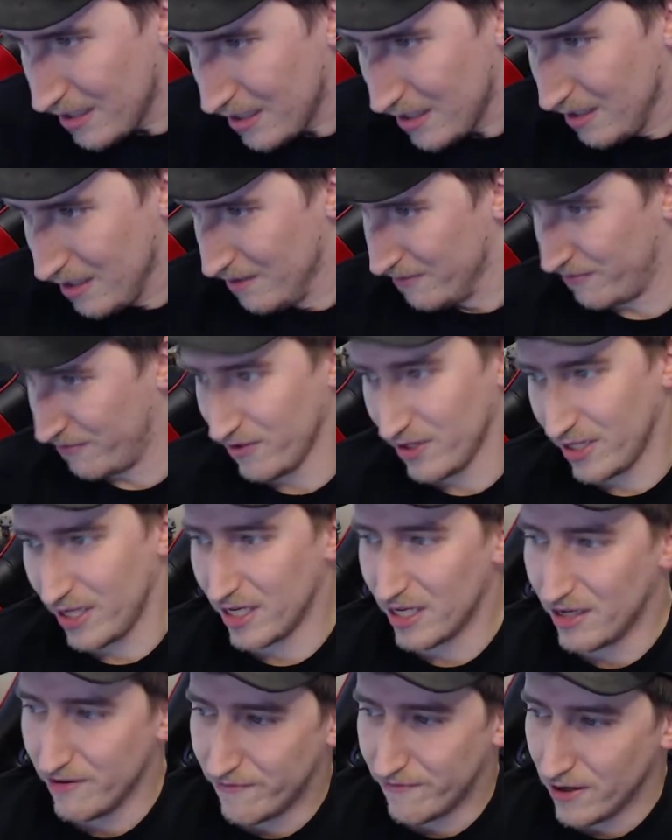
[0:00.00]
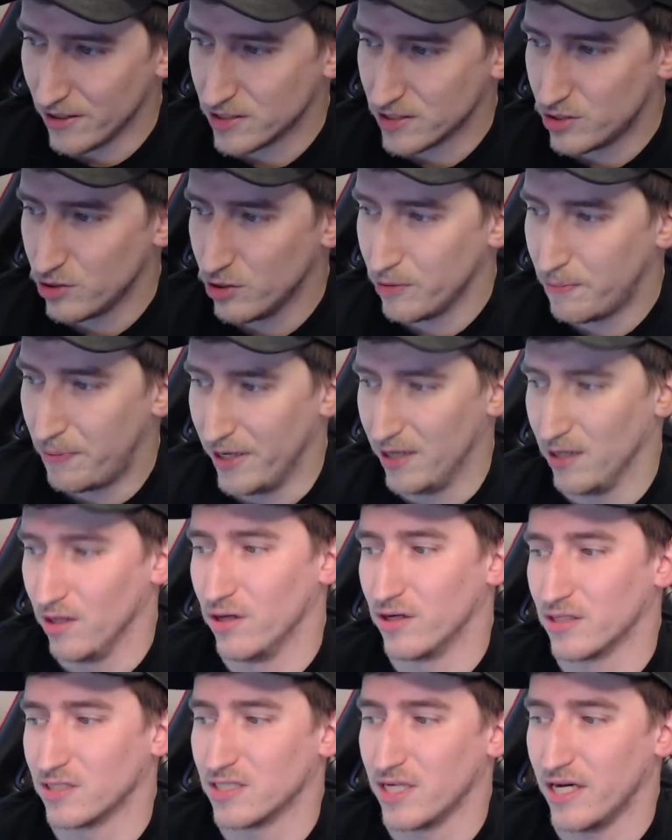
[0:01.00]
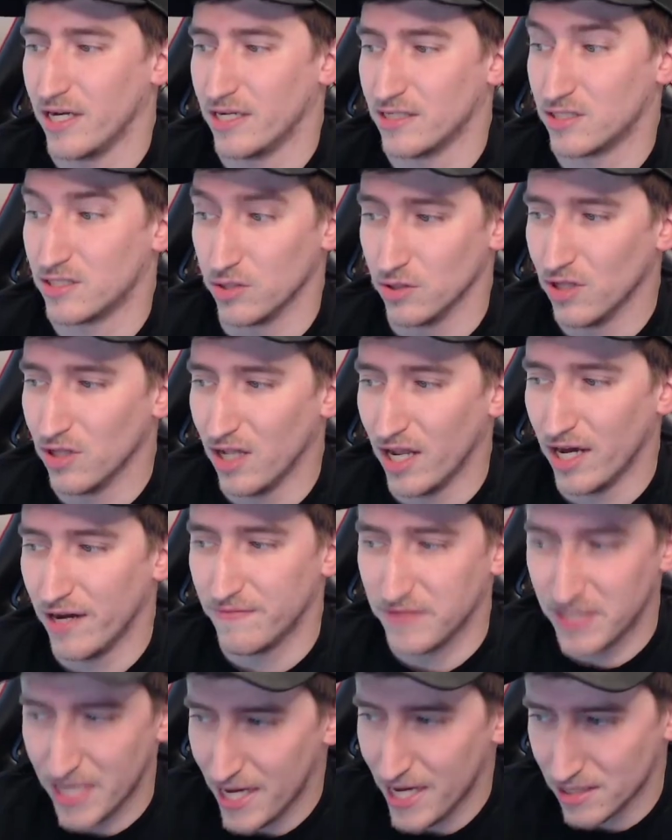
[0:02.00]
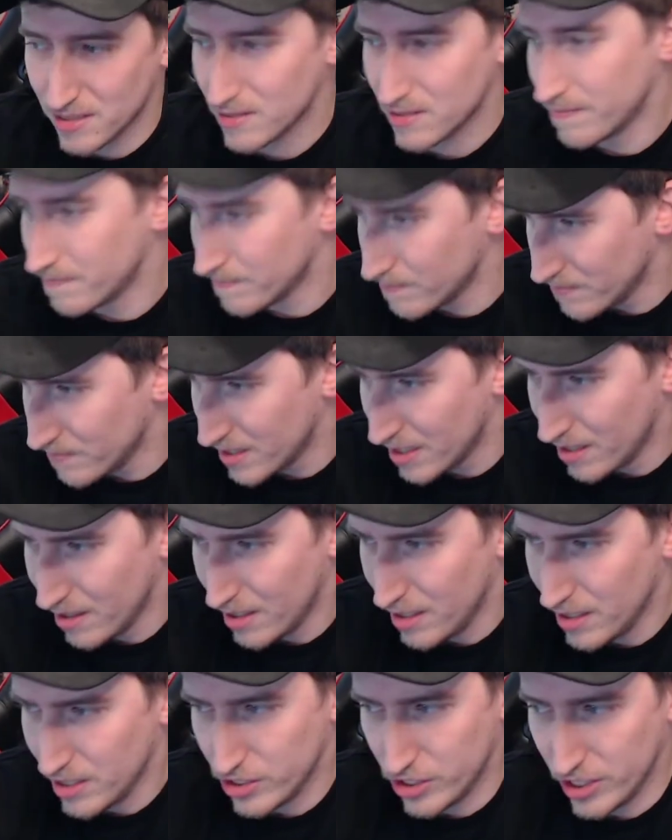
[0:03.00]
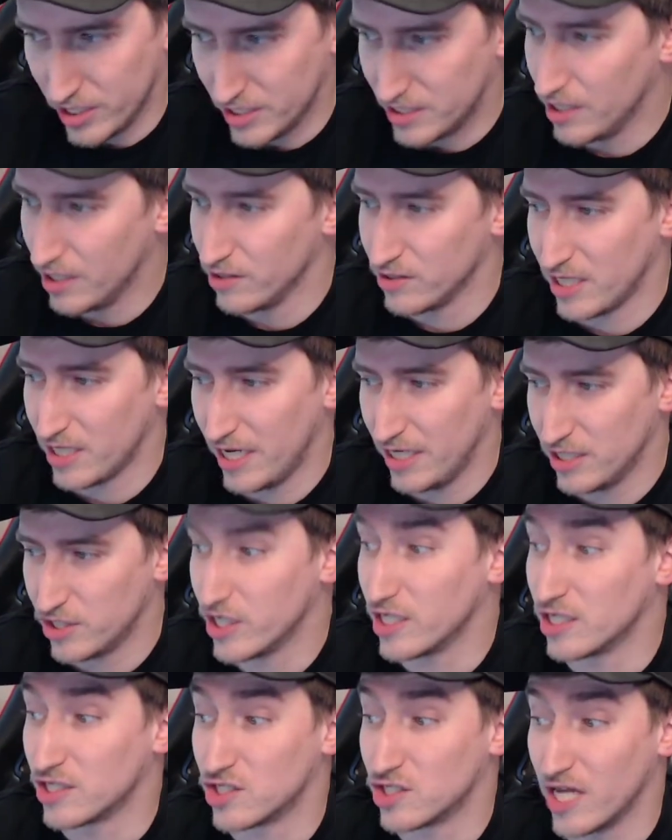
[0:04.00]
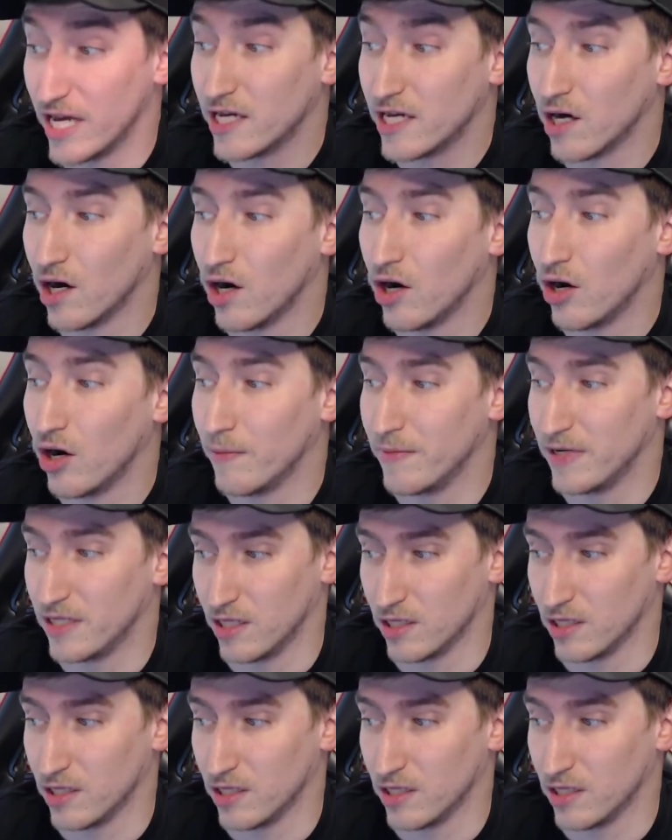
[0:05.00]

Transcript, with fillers: Fleeing, he falls into a pit alongside a still alive Tess. She tells AJ to stay calm and that